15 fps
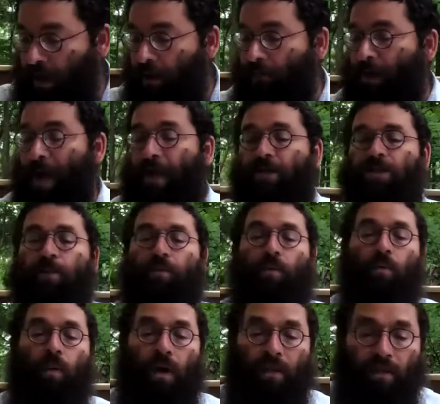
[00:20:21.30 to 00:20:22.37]
page number
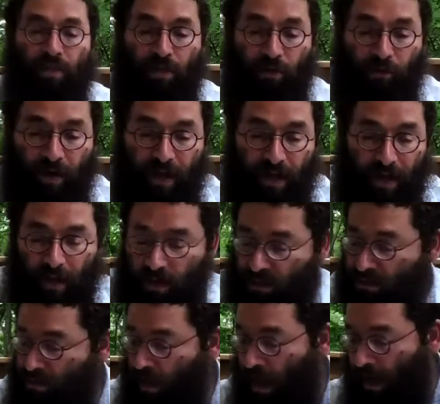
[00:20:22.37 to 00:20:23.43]
130,
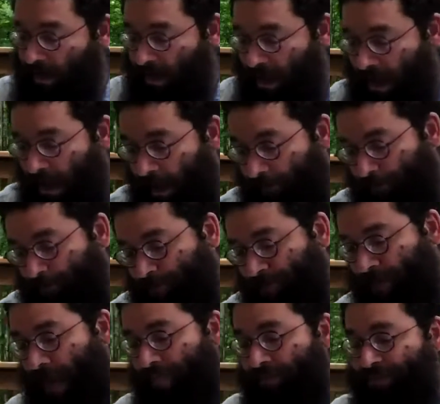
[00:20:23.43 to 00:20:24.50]
side A.
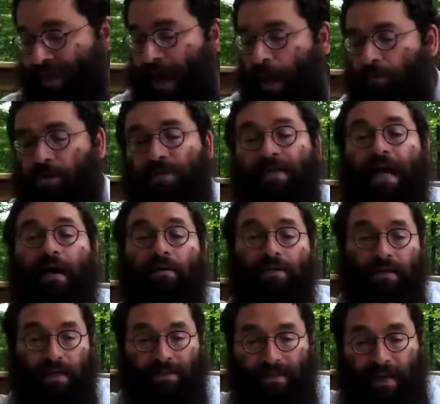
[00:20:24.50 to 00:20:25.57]
And the Talmud
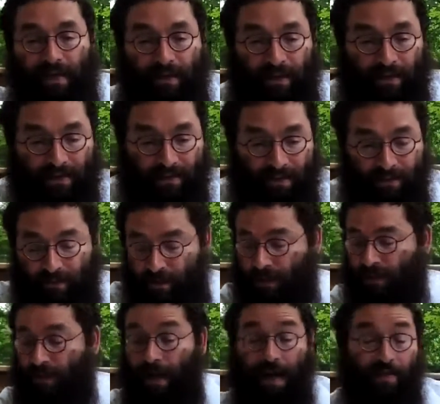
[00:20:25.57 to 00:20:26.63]
tells us like this,
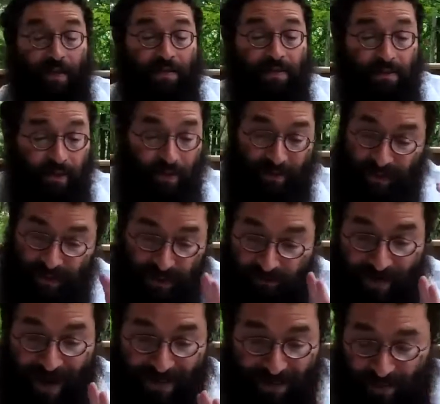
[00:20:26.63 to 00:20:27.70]
and listen to this is
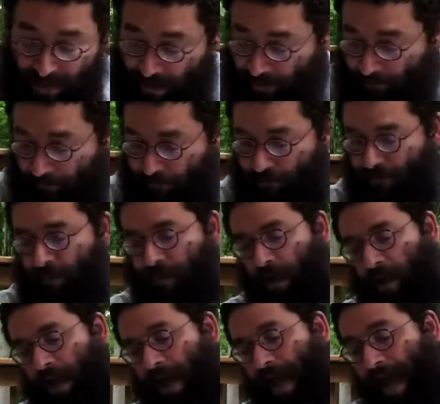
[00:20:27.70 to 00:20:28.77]
fascinating.
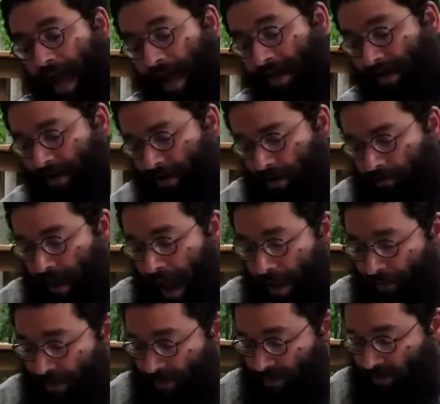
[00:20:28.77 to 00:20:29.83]
Any
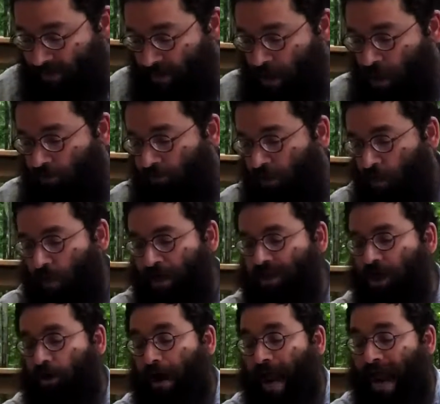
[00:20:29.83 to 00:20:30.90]
commandment for
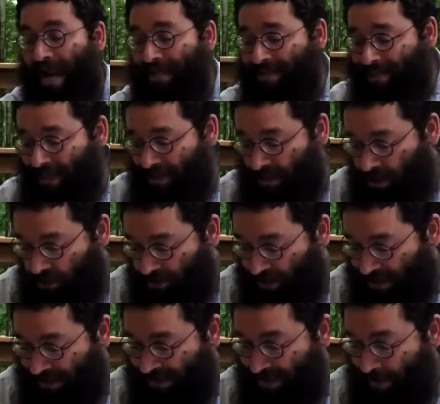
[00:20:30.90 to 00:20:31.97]
which our ancestors
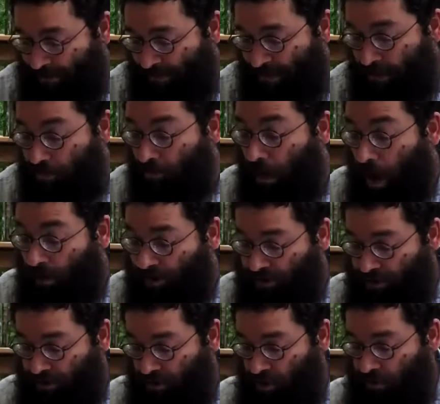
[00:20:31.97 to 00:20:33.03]
accepted
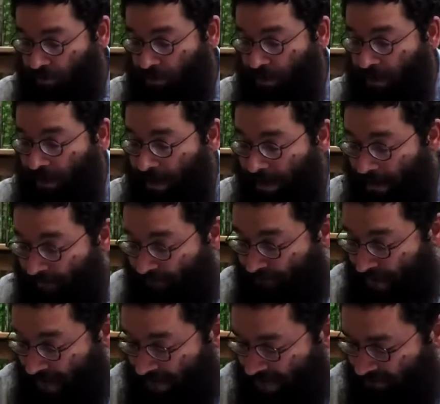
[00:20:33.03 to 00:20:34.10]
martyrdom in
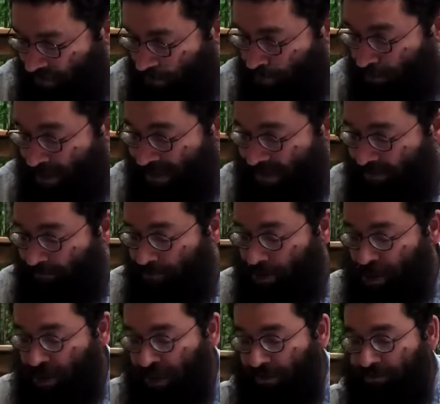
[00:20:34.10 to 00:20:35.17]
face of oppressive
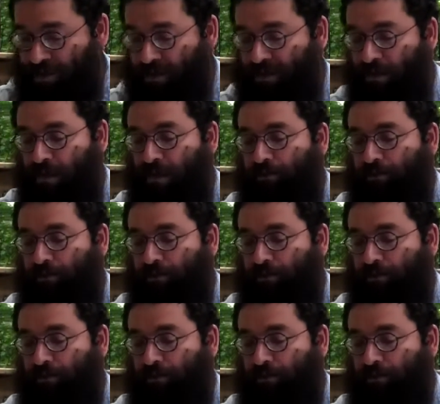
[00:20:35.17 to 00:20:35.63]
regimes,